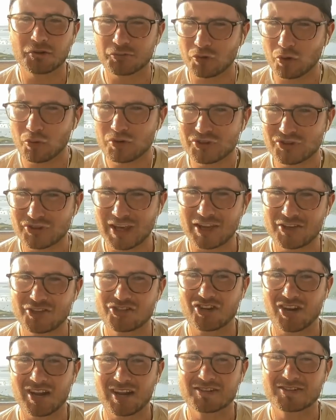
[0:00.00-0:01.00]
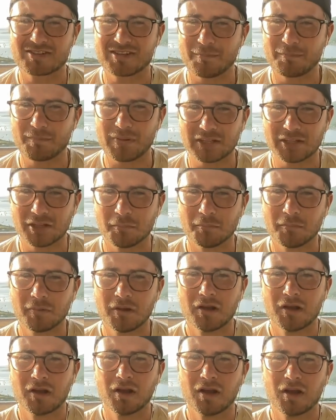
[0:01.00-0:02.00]
There's always that chance that Bedlam
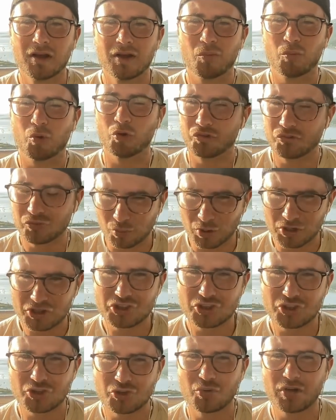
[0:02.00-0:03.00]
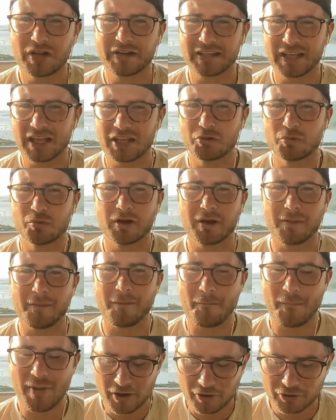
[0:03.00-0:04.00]
will switch you and get you in a
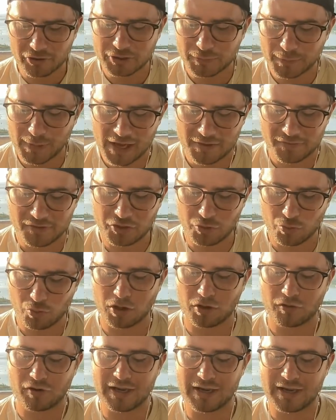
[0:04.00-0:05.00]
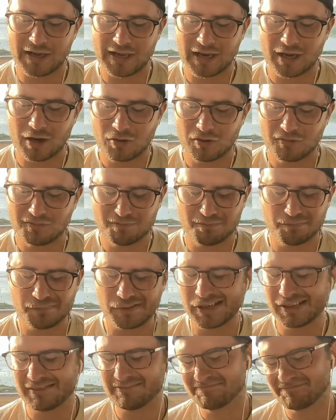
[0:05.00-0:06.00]
better spot than you are right now,
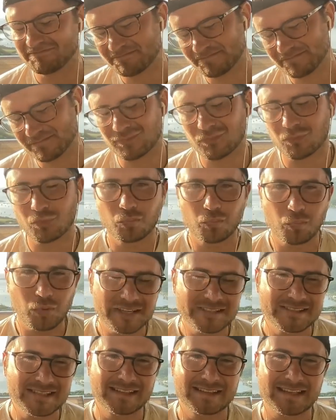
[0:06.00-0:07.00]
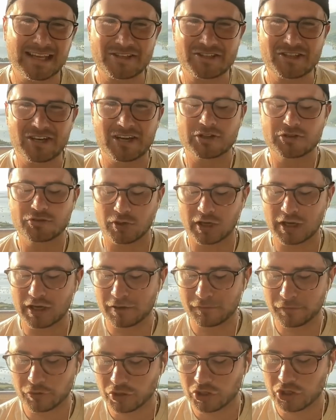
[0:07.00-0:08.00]
but why take that chance,
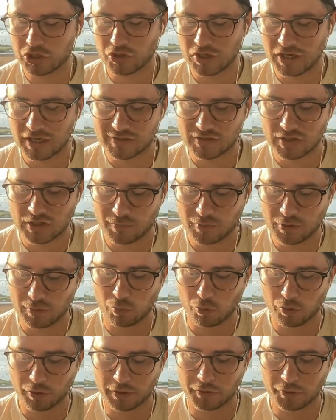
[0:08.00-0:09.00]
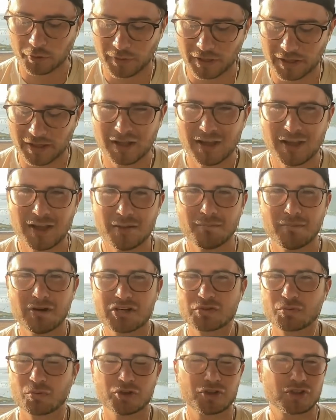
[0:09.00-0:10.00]
right? If you're going to try and set up your board a little bit,
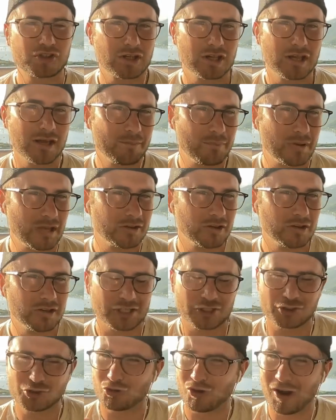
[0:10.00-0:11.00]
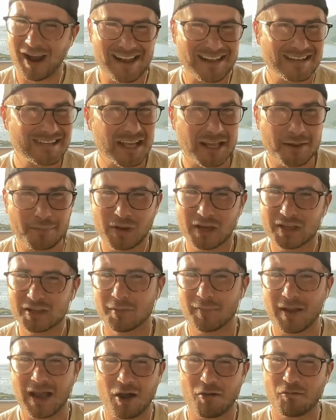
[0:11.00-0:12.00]
might as well just let Bed like try and take
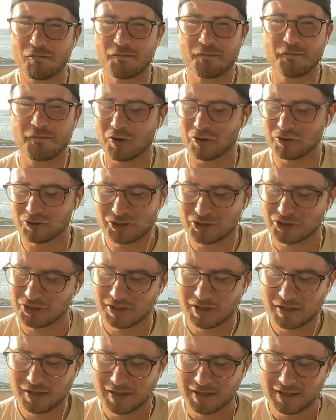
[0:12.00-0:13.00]
Bedlam out first